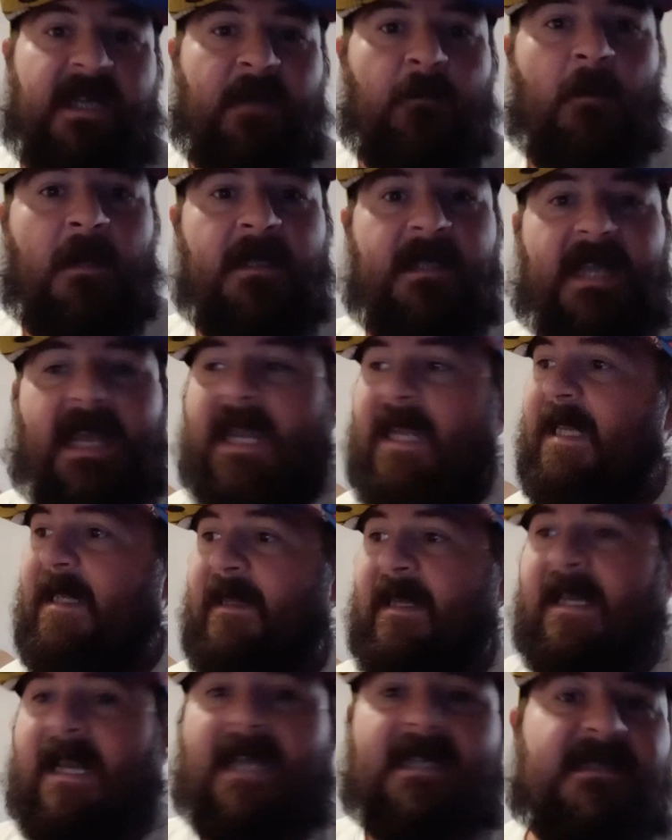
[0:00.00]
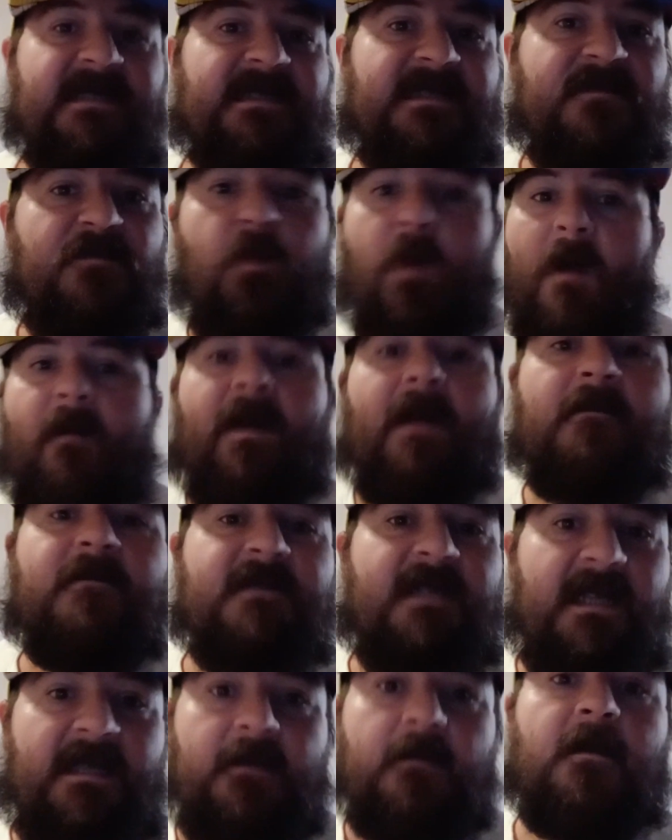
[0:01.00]
one day, and the next 12 hours
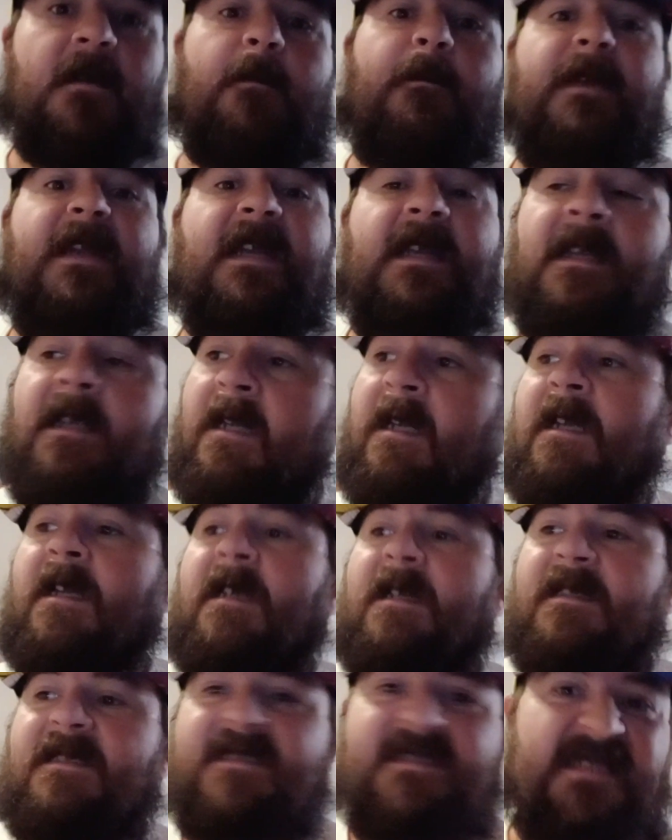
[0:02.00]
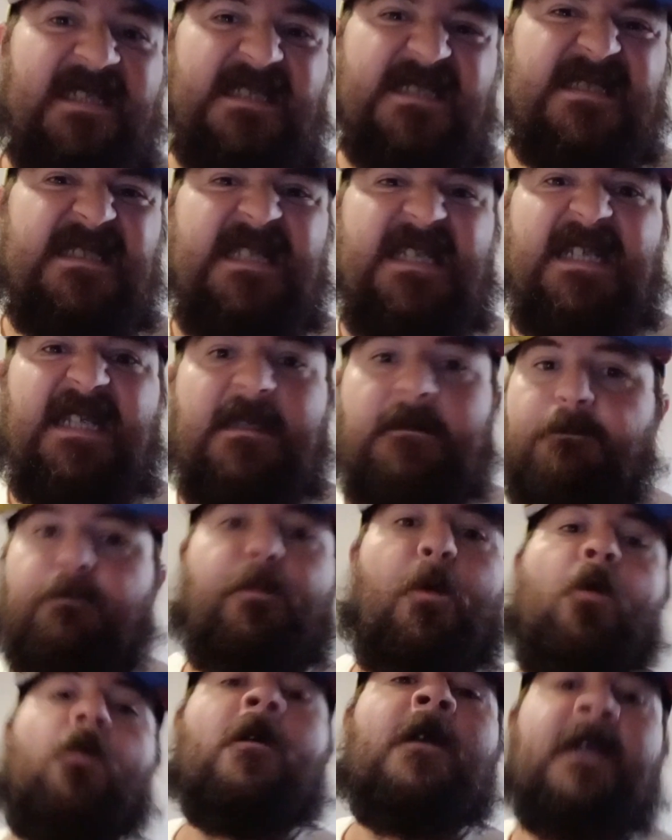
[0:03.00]
later it could be 60 and
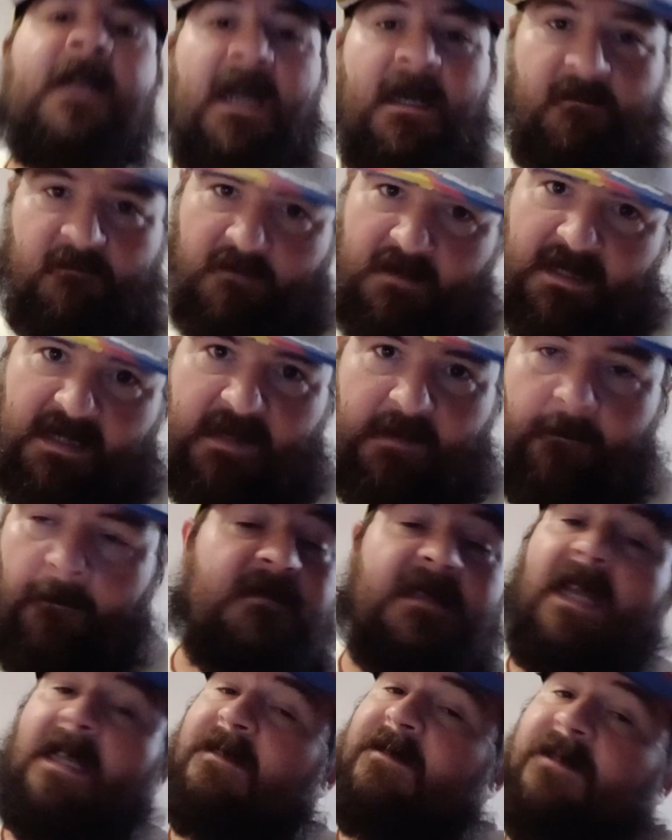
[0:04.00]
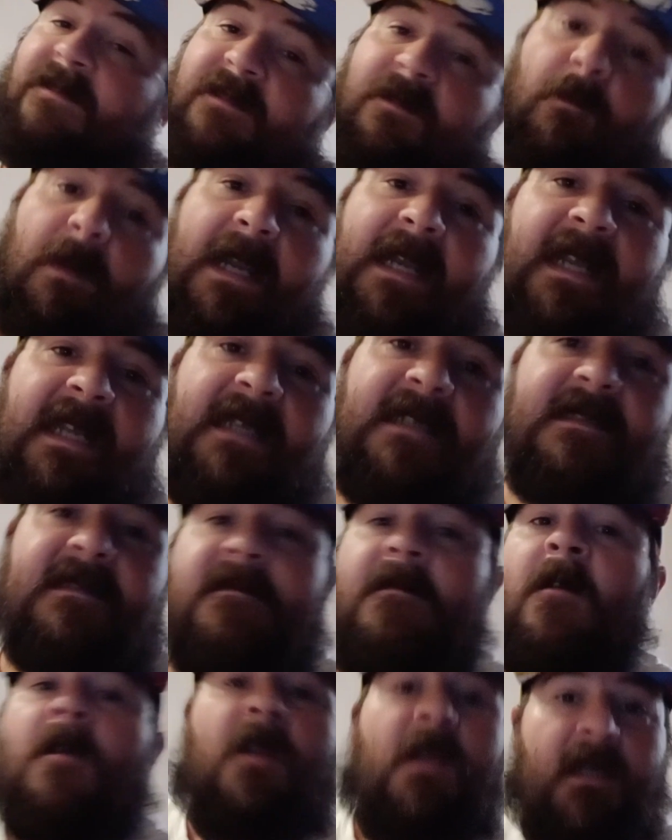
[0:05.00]
pouring down rain. That's just the way it is.
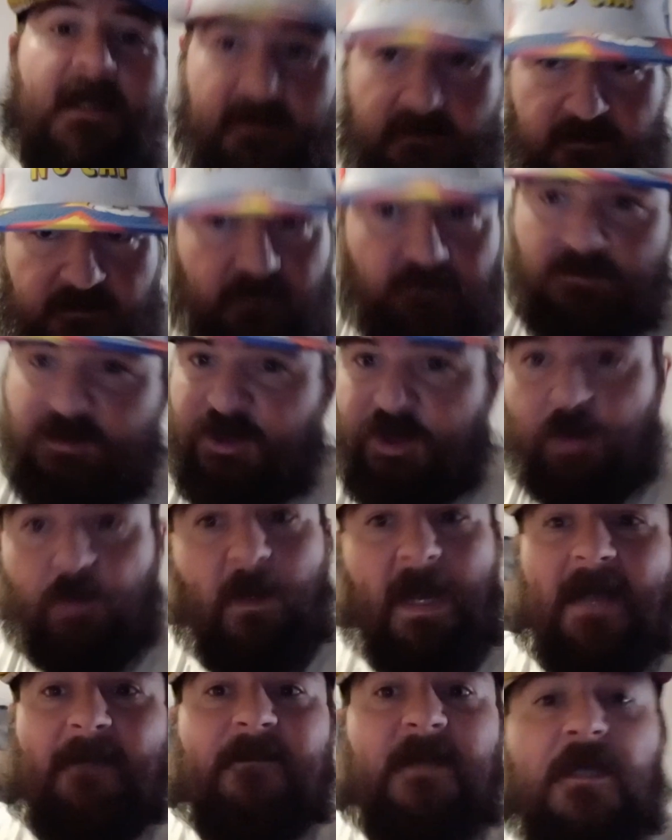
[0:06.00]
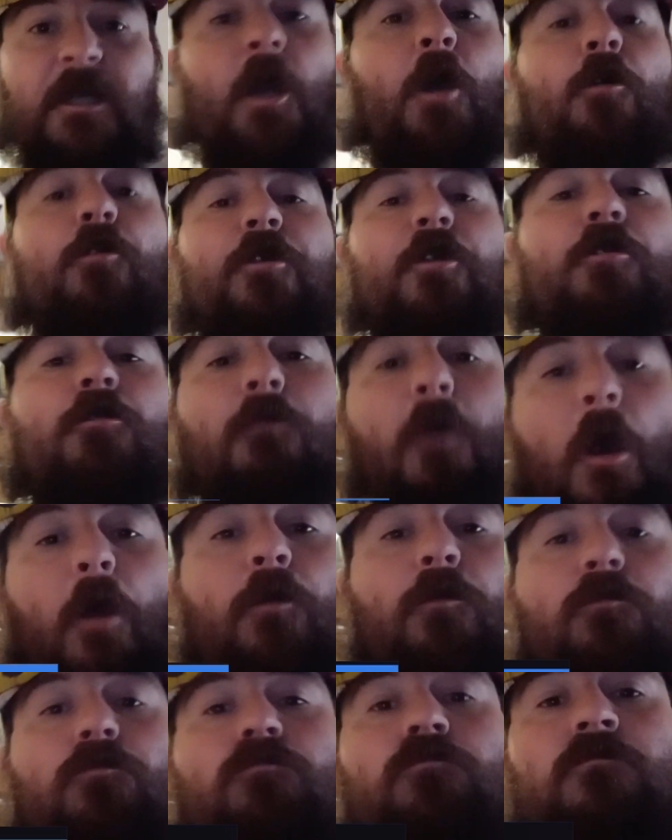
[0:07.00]
You have to know your
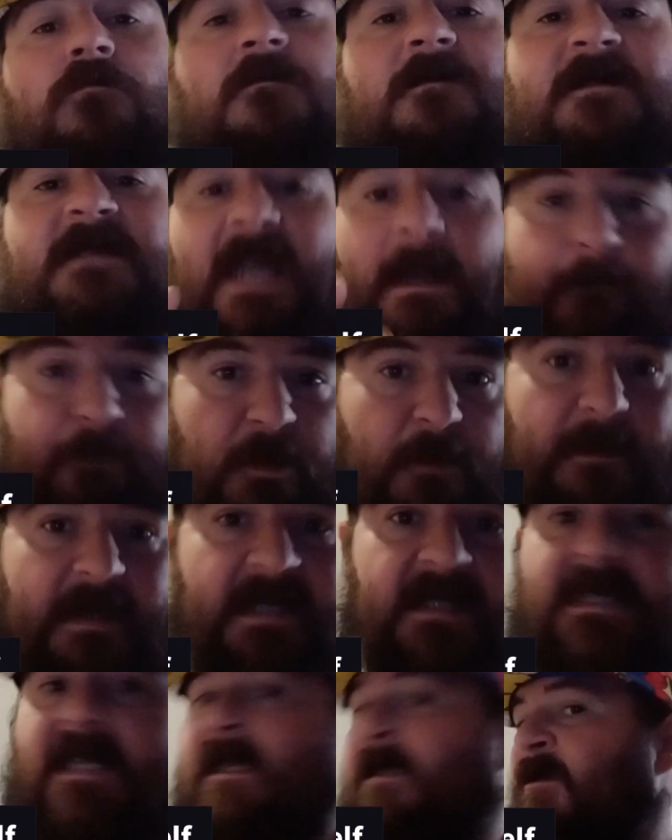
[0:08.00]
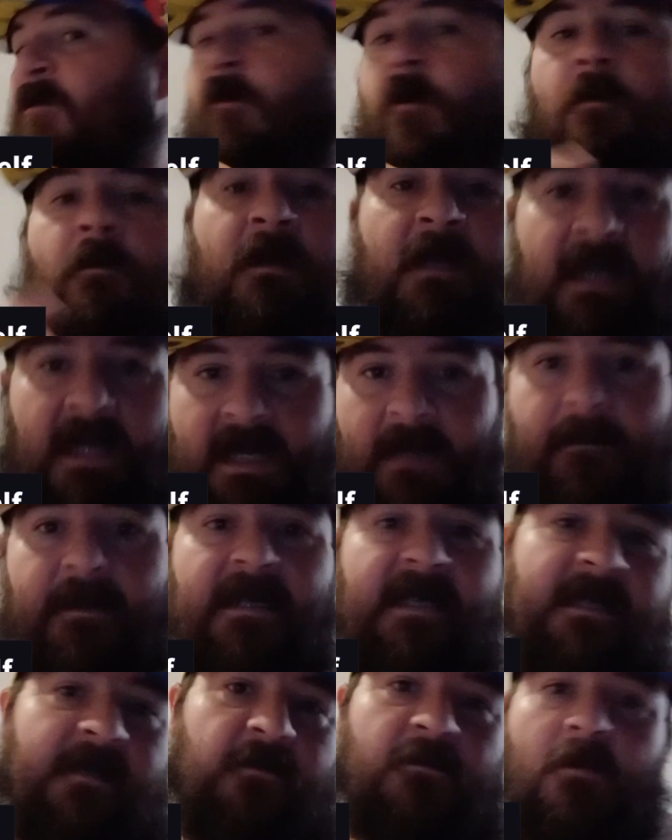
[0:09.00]
own temperament and your own climate
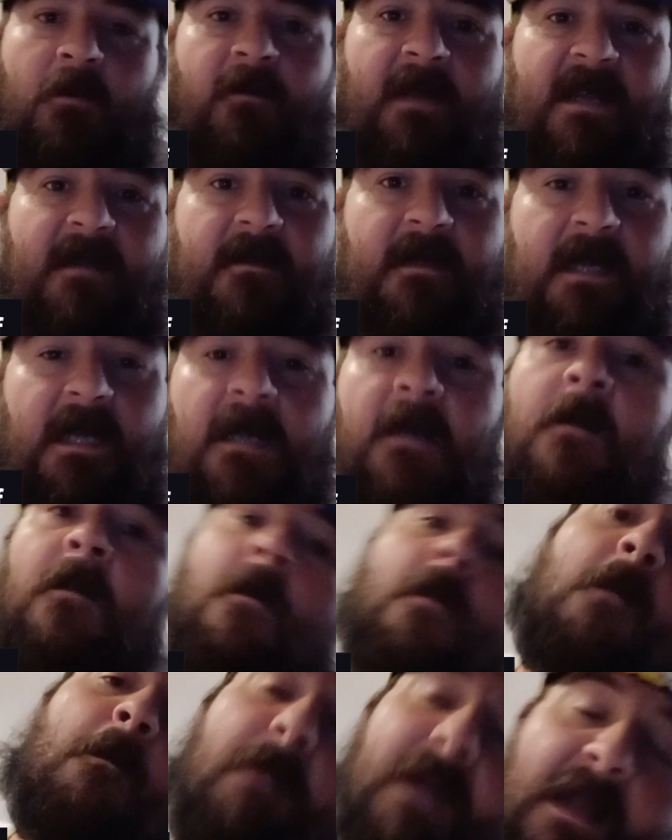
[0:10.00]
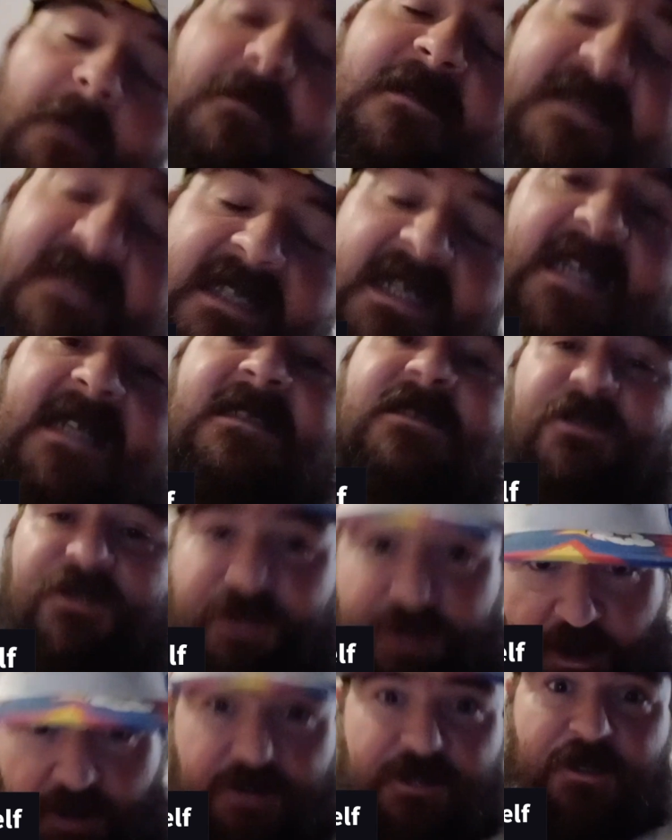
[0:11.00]
and your own area, but I would say
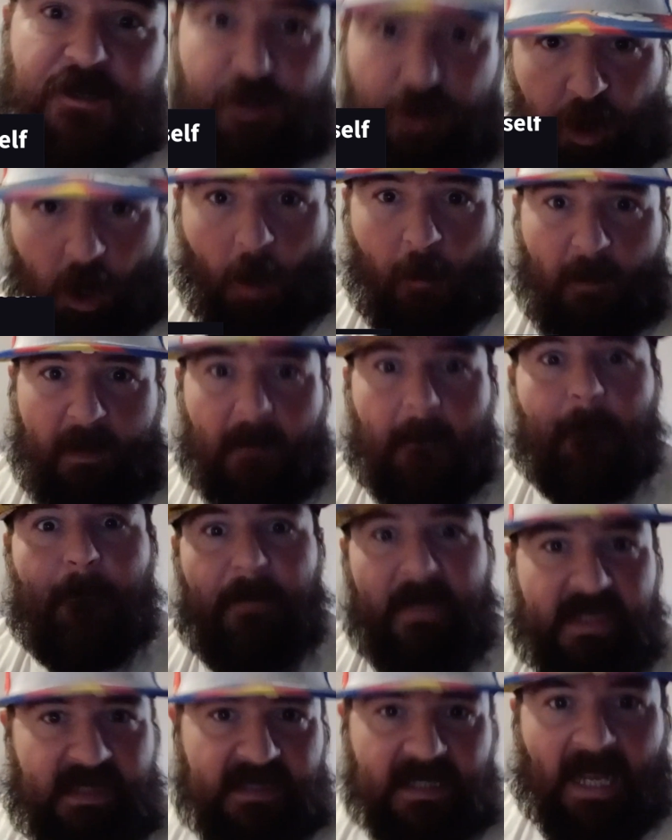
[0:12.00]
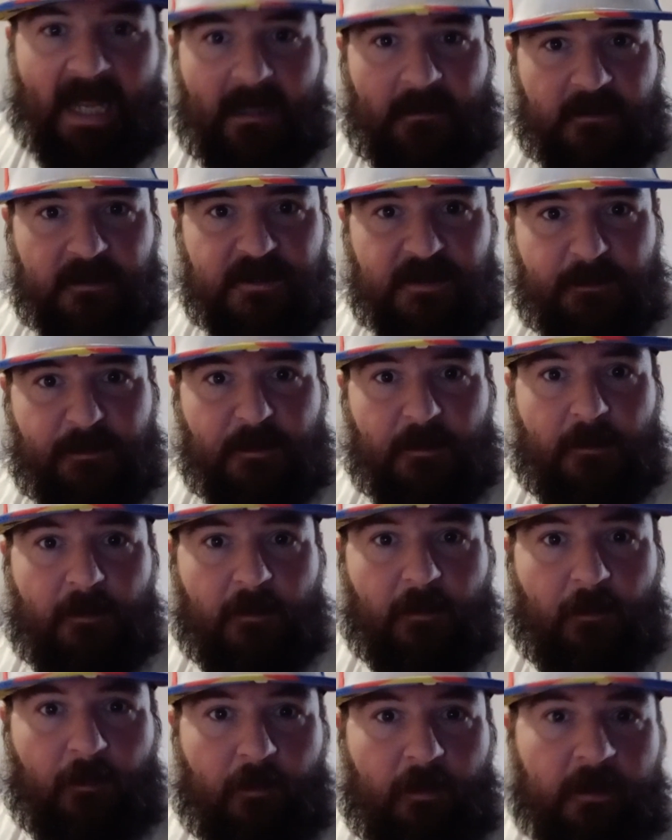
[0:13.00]
just know it. Be knowledgeable
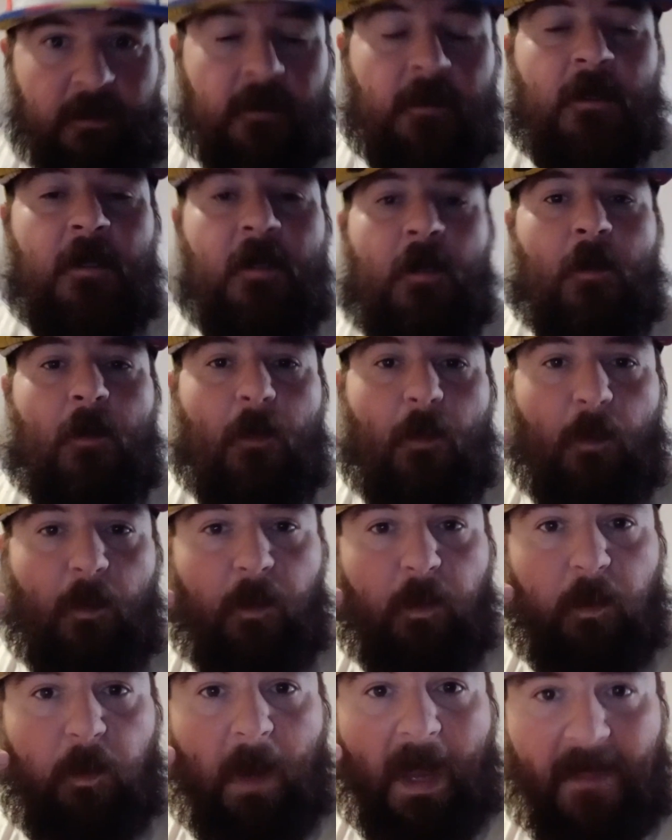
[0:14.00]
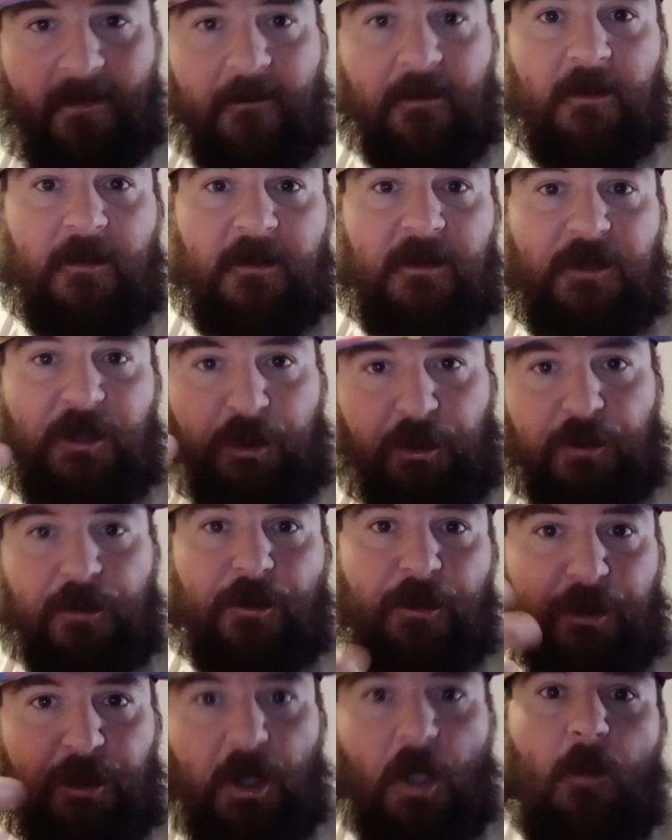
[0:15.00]
on whether you're
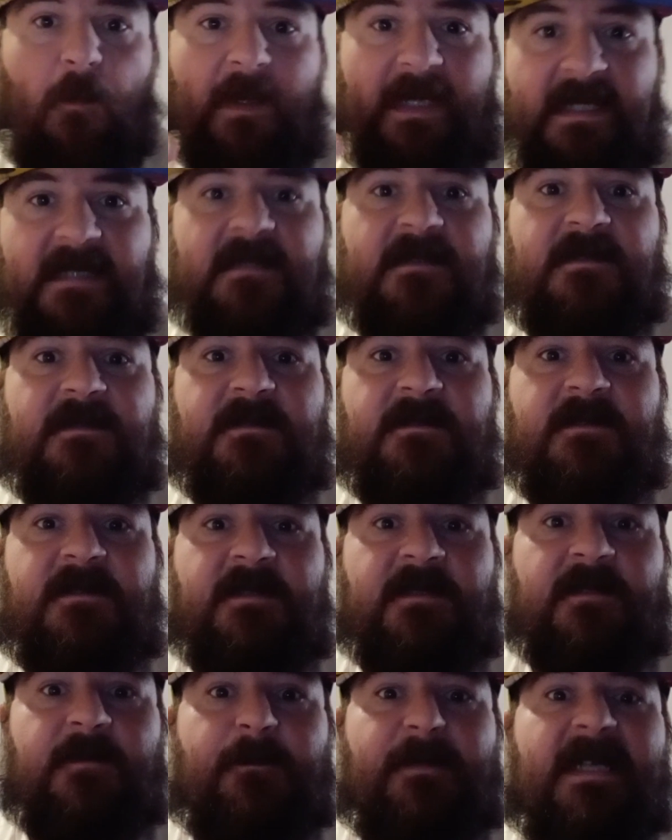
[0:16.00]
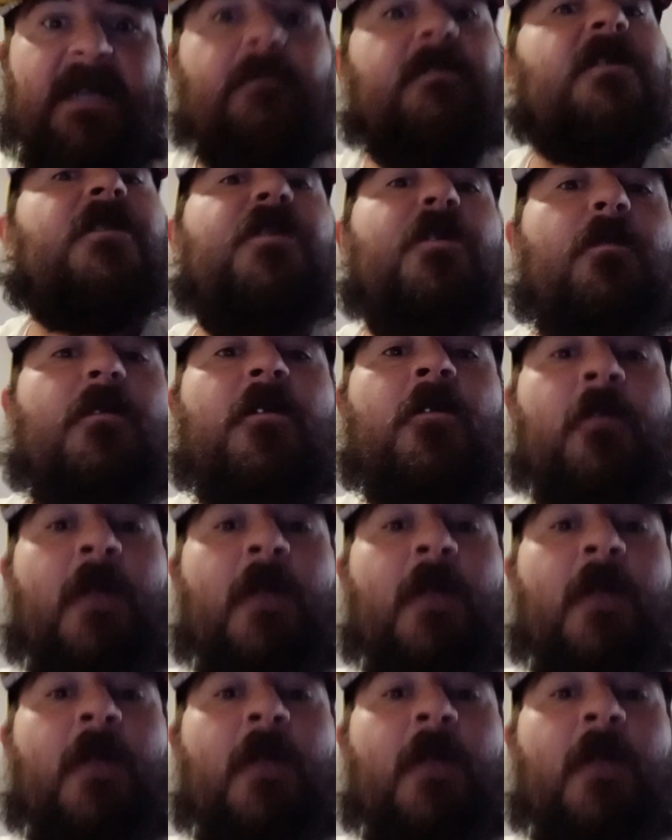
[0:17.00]
going to be able to do it or